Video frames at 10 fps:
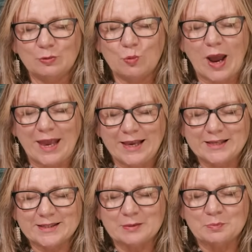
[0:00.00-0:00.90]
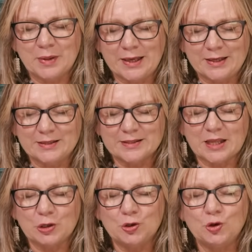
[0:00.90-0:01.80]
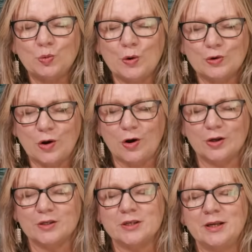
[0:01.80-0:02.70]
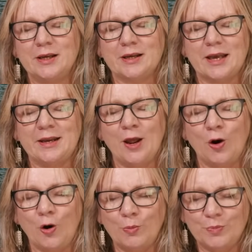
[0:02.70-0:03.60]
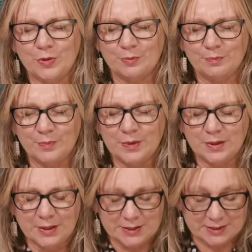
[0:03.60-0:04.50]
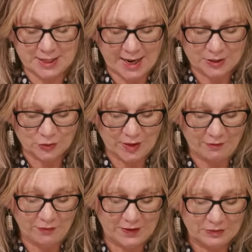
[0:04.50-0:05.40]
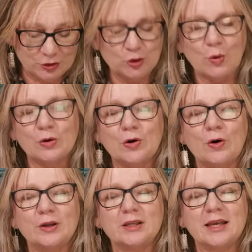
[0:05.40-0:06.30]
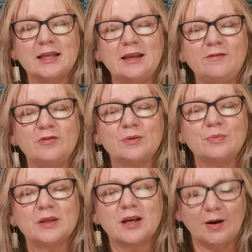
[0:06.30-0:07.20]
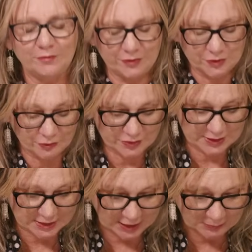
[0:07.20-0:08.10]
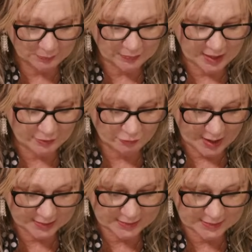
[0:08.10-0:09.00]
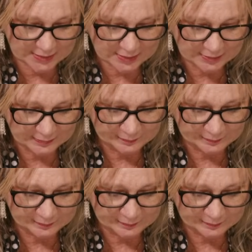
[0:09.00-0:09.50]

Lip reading: ways and means that you, O God, can help them stand on their feet, that you, O God, can give them the comfort of sleep and rest.